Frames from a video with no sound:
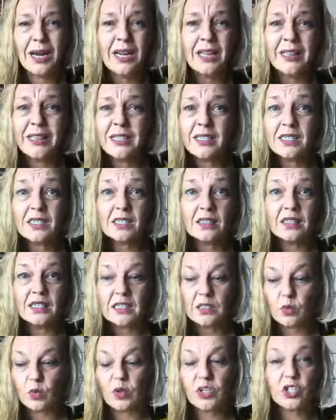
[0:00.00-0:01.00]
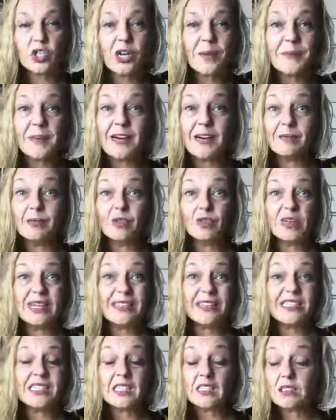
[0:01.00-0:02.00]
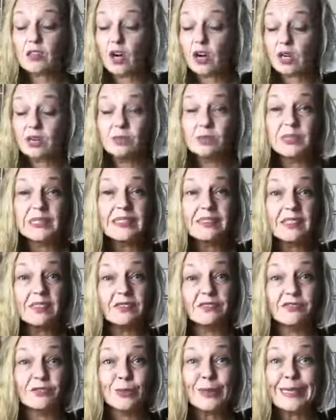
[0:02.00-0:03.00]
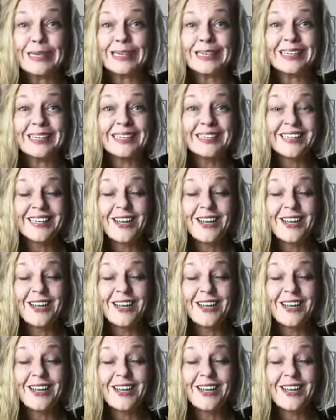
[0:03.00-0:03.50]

This workshop that I'm doing, this is all completely free.